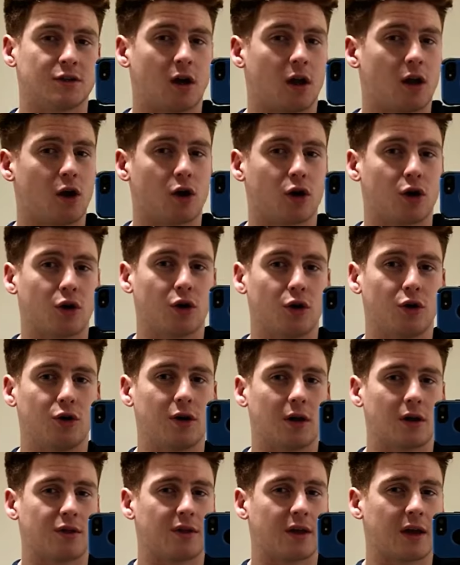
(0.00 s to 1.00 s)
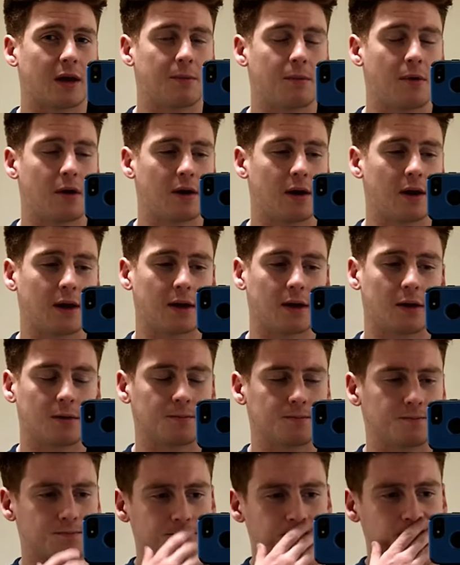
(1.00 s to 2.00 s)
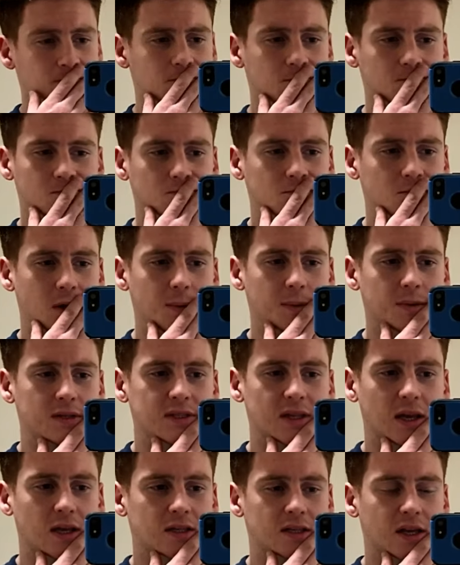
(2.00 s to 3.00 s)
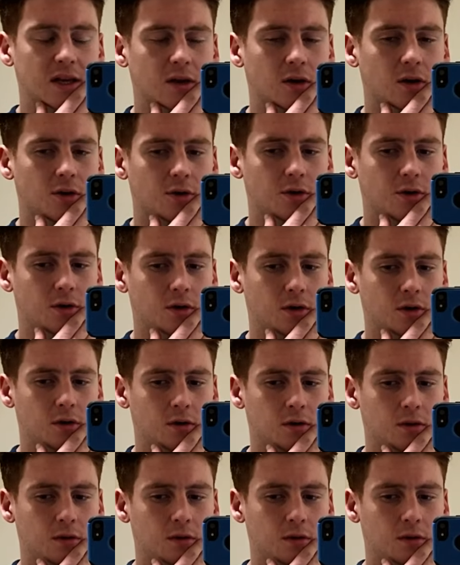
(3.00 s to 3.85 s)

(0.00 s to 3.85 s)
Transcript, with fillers: Not a lot good. I think I'm on like maybe sixteen hundred,